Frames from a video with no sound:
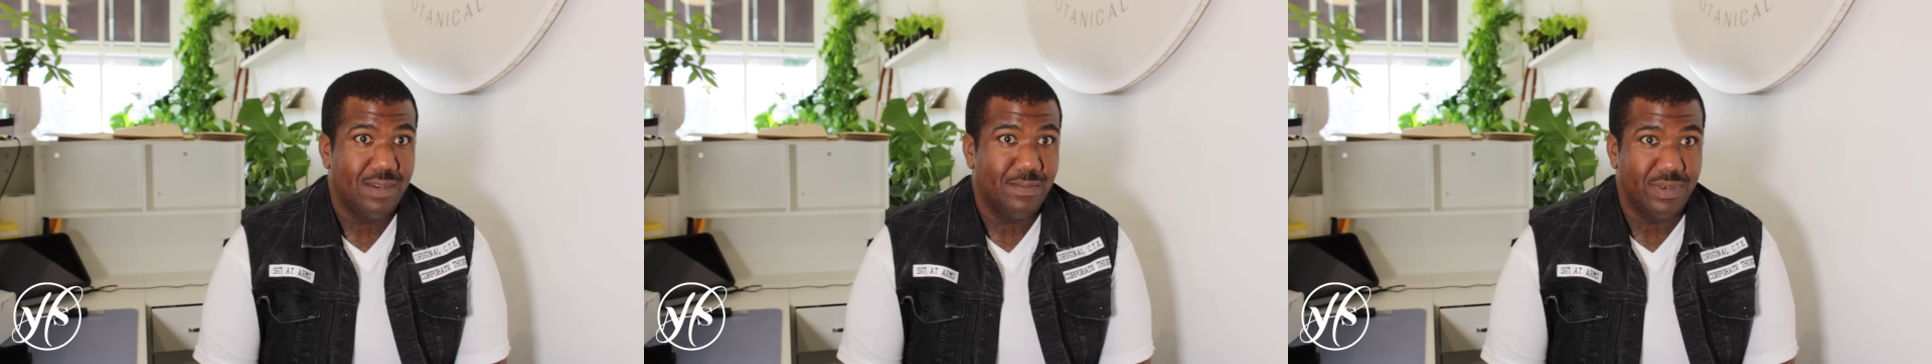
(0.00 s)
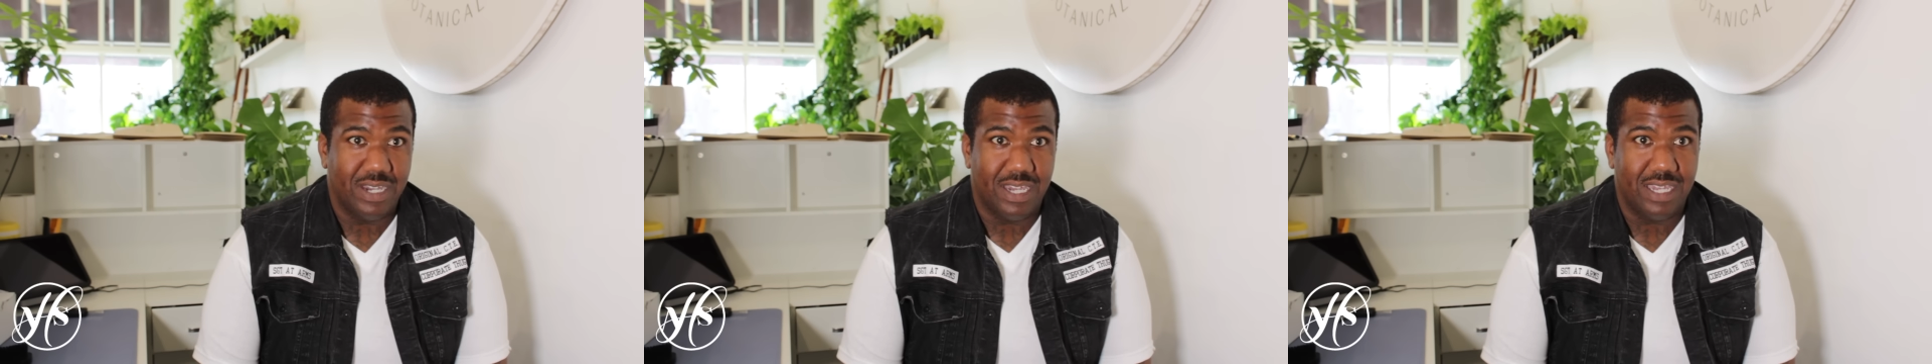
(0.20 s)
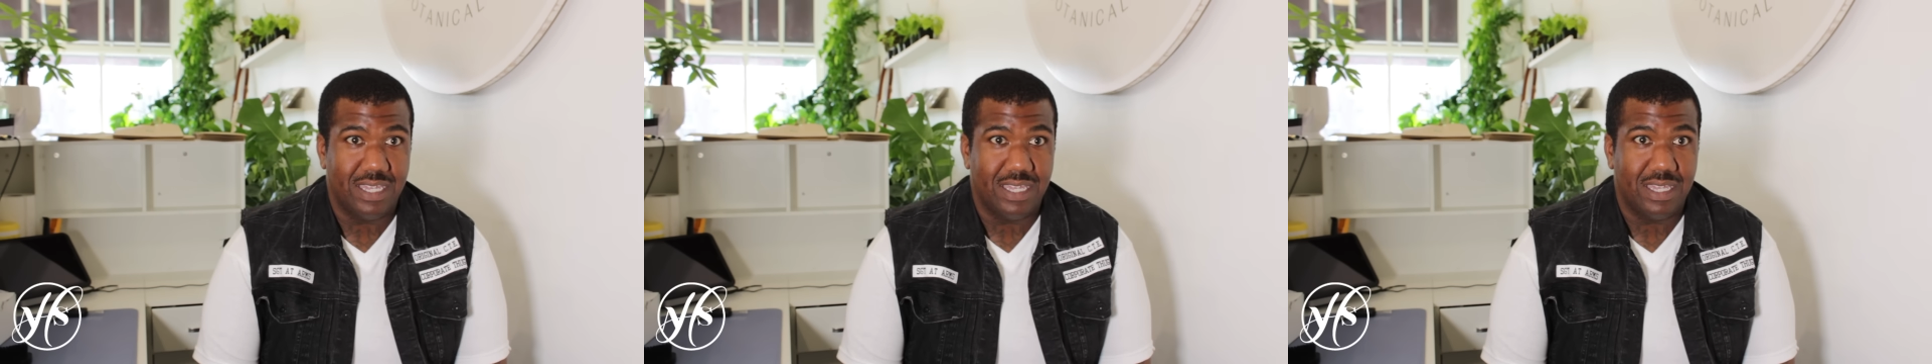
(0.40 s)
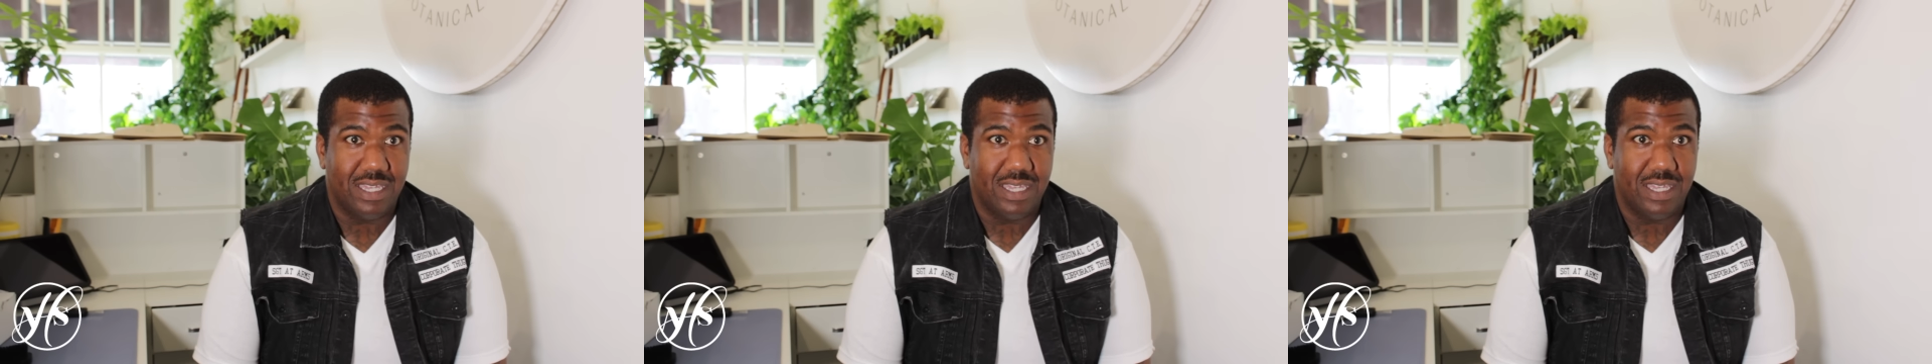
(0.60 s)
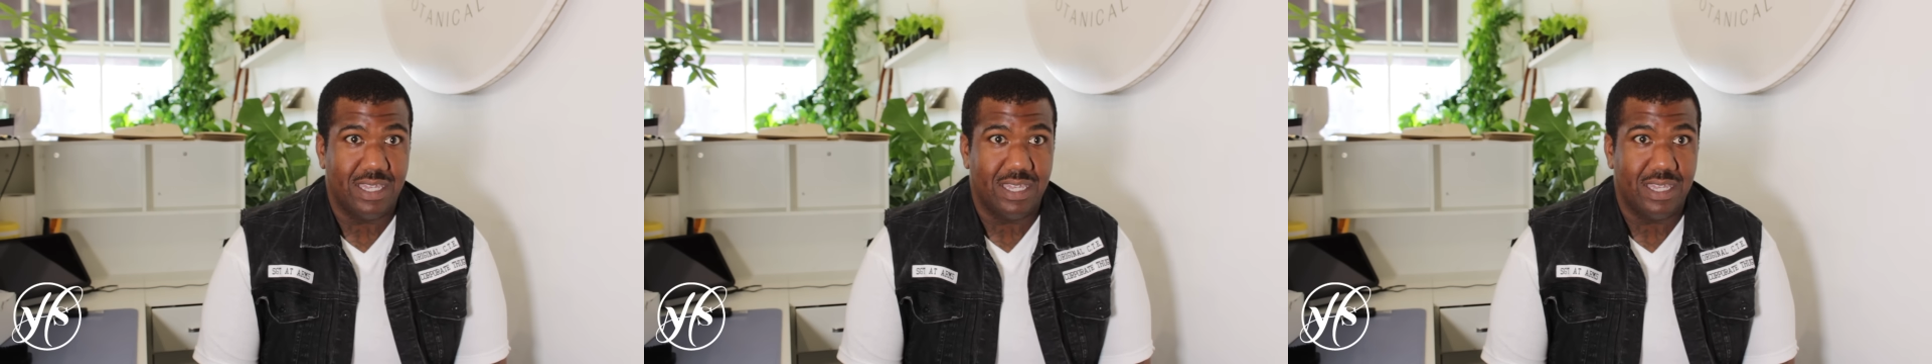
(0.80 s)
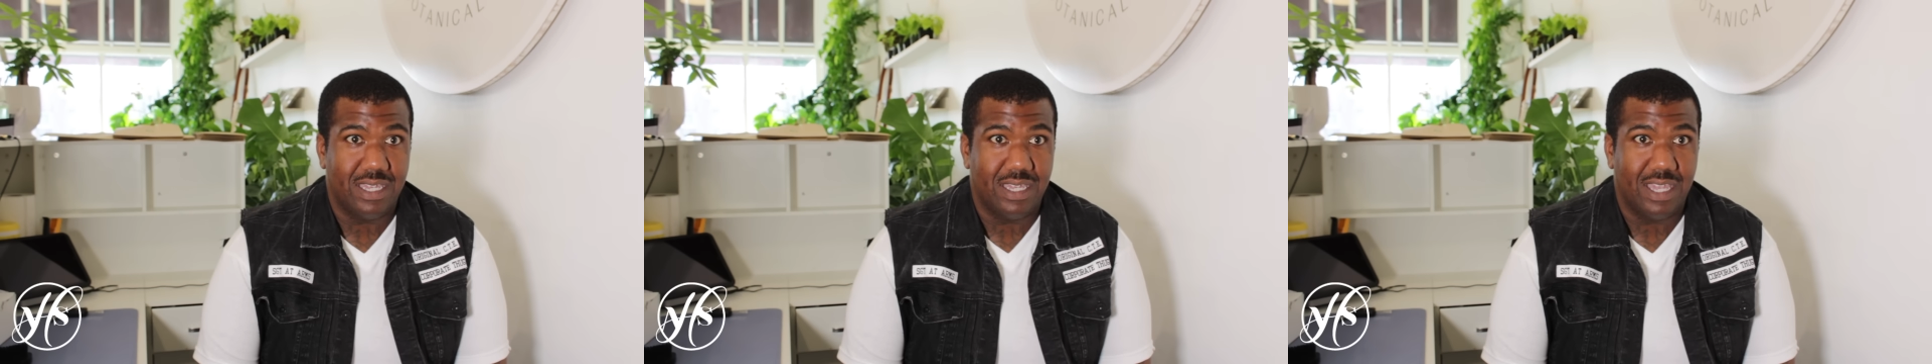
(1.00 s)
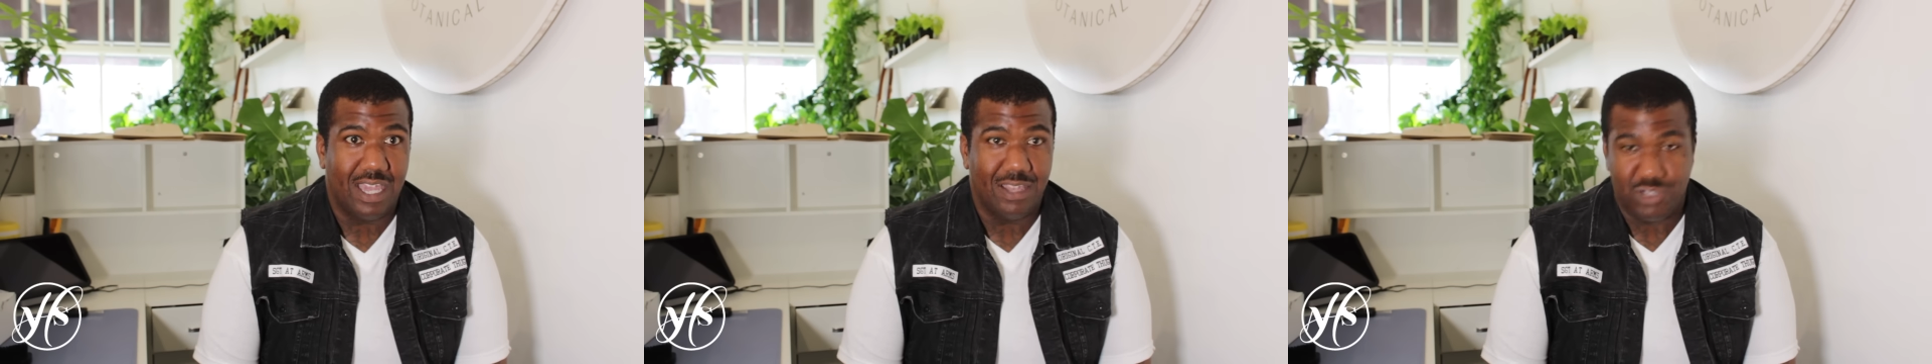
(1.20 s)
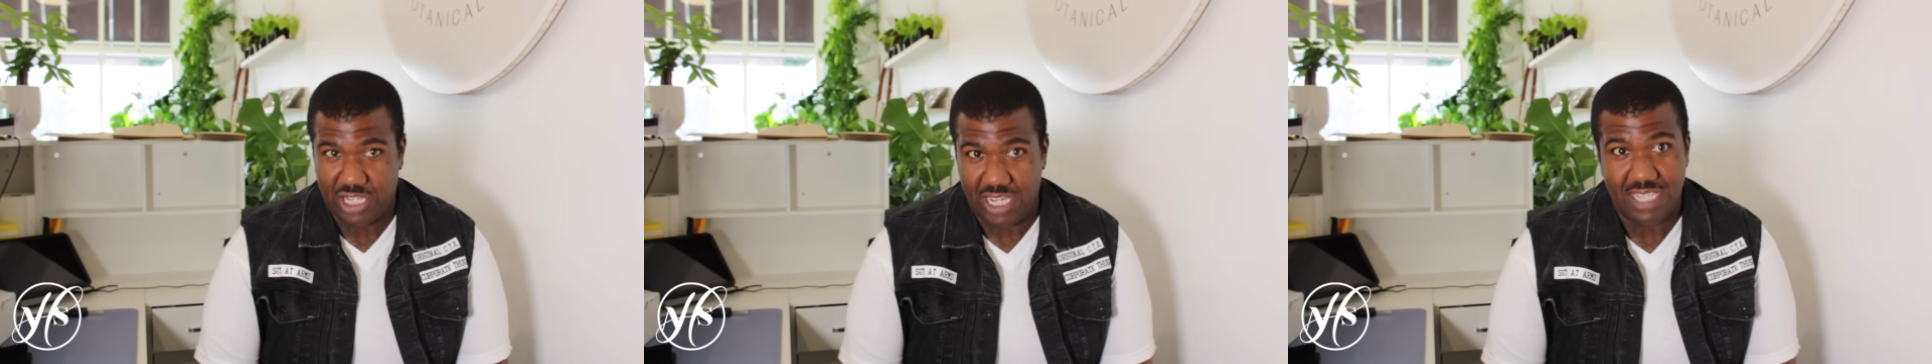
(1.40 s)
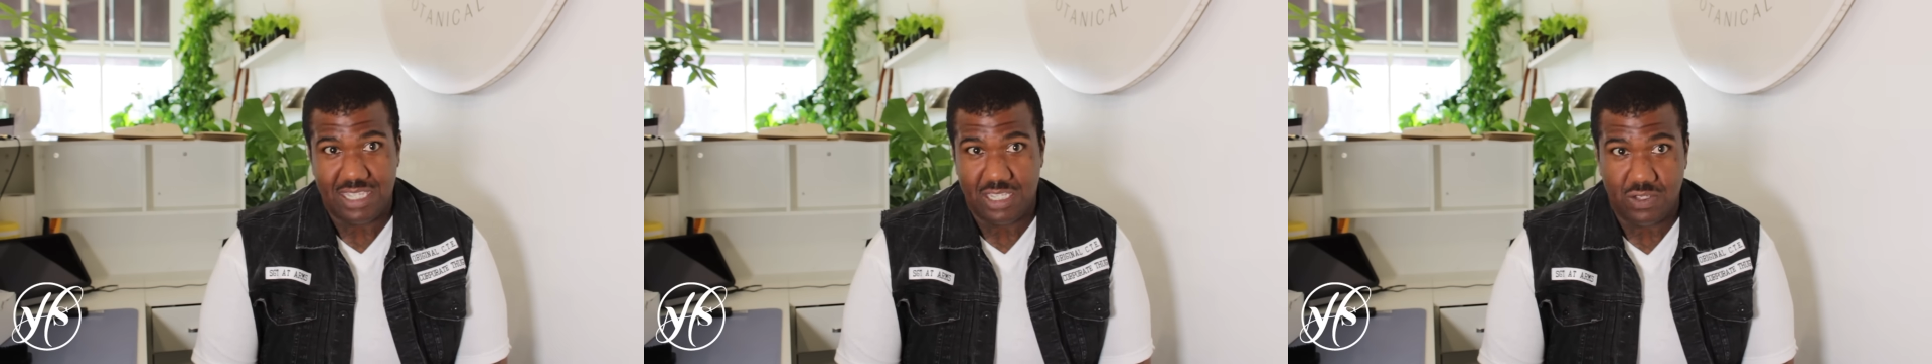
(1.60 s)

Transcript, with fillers: but Jeezy